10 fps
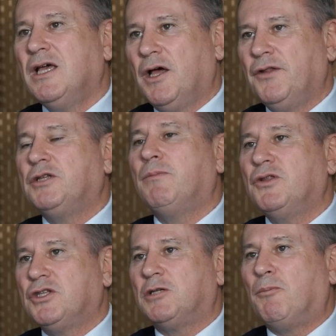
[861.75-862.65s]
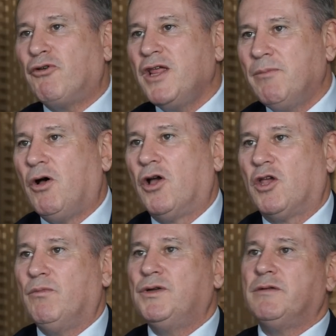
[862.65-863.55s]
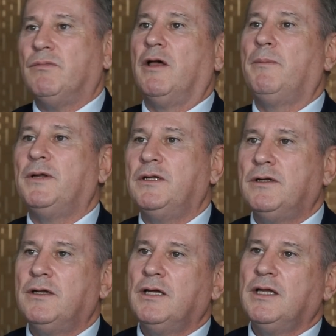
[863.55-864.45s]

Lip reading: And the supreme argument, in my opinion,